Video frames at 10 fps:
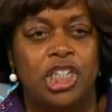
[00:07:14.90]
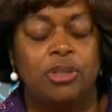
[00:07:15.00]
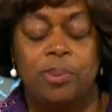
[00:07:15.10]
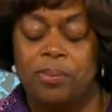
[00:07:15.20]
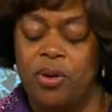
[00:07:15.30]

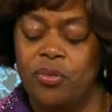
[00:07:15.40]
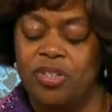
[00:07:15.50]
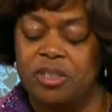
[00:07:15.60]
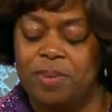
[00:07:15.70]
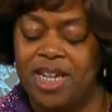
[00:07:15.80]
to promote
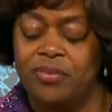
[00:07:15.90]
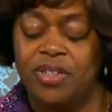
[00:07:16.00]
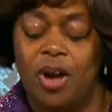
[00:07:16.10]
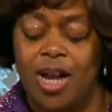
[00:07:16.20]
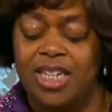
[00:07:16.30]
respect
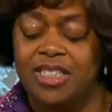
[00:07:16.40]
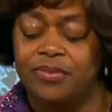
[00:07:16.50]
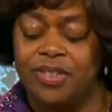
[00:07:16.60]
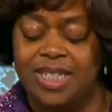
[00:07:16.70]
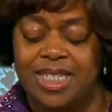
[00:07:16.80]
regardless
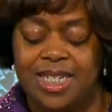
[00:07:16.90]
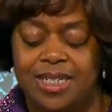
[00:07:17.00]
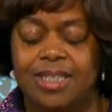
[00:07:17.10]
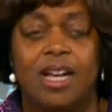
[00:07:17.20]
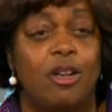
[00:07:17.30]
of
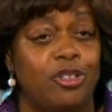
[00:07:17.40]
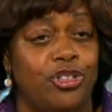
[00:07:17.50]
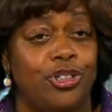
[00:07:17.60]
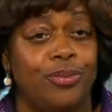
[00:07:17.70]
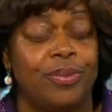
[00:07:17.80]
religion,
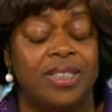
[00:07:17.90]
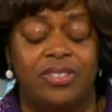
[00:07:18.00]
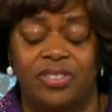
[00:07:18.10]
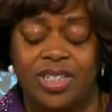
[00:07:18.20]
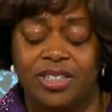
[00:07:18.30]
culture,
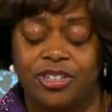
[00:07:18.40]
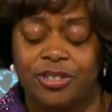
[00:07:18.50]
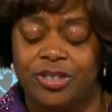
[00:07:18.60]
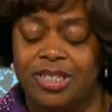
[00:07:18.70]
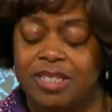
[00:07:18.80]

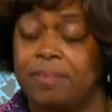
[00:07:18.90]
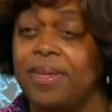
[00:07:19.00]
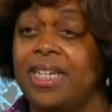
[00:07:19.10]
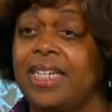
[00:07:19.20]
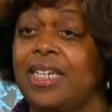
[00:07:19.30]
gender,
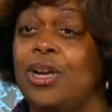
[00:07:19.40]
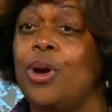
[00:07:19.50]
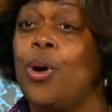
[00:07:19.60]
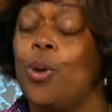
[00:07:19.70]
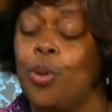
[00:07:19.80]
disability,
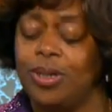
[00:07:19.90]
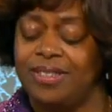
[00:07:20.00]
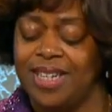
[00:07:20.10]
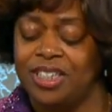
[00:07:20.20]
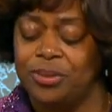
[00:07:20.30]
or
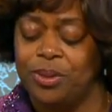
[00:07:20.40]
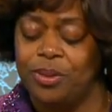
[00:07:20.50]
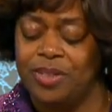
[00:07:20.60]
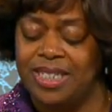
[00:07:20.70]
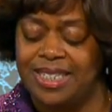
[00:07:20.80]
sexual
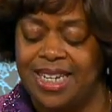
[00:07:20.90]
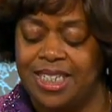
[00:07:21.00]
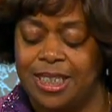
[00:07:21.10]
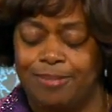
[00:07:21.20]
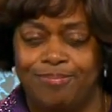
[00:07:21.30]

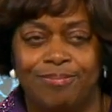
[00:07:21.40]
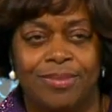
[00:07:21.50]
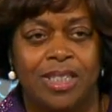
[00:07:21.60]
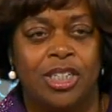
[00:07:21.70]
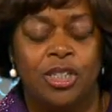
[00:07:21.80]
orientation.
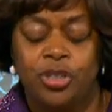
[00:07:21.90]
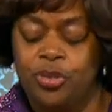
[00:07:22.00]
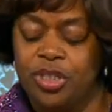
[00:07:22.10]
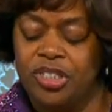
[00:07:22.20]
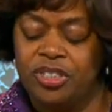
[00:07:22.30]

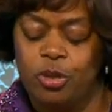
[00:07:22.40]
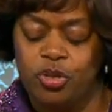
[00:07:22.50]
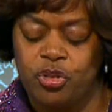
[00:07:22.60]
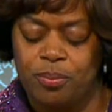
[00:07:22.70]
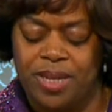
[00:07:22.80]
Using
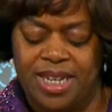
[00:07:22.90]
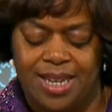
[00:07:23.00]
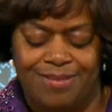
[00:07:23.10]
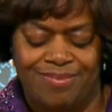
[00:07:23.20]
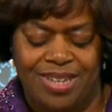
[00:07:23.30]
social
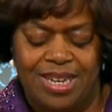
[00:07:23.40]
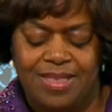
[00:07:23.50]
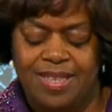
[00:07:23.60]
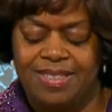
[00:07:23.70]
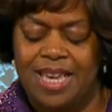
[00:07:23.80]
media,
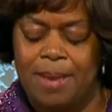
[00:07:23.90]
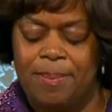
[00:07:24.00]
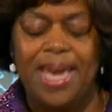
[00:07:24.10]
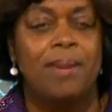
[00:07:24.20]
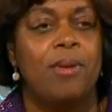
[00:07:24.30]
this
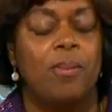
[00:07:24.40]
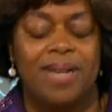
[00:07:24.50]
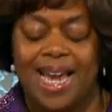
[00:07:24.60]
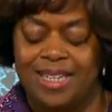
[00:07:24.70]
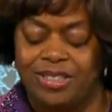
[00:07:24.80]
campaign
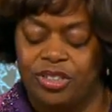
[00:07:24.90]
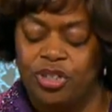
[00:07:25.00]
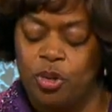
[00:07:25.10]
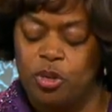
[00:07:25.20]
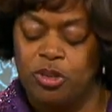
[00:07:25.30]
mobilized
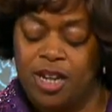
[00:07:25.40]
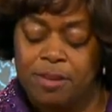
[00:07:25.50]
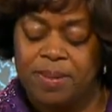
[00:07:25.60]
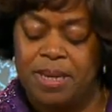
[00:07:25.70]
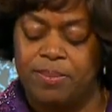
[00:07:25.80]

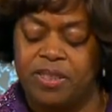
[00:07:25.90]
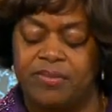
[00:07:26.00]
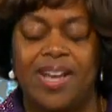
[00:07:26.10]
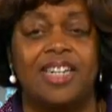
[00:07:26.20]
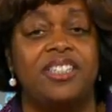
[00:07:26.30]
young people to
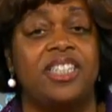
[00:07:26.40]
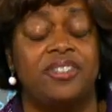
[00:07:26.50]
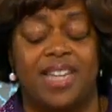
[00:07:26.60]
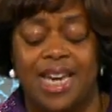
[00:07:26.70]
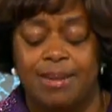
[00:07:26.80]
volunteer
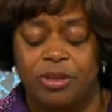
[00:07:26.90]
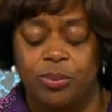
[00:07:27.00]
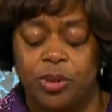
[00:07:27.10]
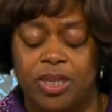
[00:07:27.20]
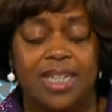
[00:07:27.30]
time to
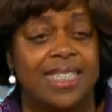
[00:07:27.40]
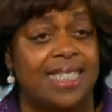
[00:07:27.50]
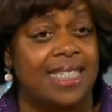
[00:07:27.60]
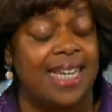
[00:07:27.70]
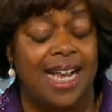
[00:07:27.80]
work
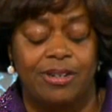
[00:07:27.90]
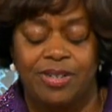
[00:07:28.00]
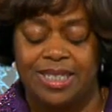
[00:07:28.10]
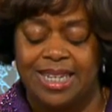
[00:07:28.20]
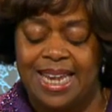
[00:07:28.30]
against
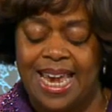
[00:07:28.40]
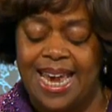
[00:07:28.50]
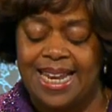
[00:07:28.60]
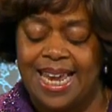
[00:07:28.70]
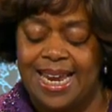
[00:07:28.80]
intolerance
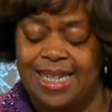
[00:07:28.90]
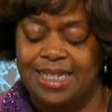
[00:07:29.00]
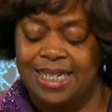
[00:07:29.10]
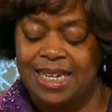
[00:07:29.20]
and hate.